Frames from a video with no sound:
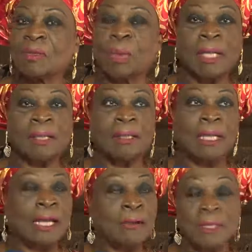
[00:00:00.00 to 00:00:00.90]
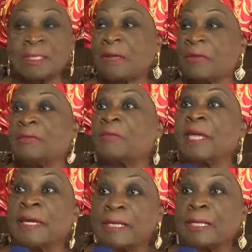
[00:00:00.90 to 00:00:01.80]
Well, I was never
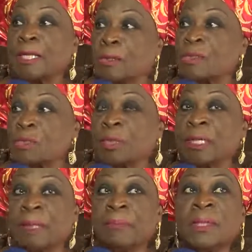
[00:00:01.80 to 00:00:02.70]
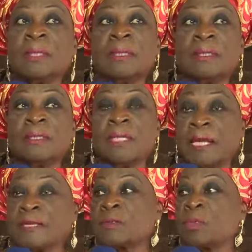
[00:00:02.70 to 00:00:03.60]
very close to him.
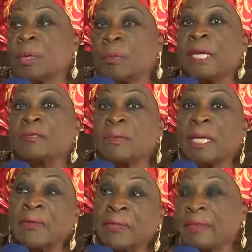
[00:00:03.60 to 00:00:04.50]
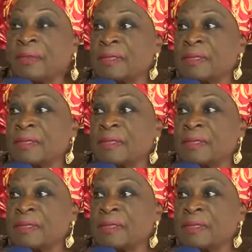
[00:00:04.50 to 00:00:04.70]
Yes, we were together in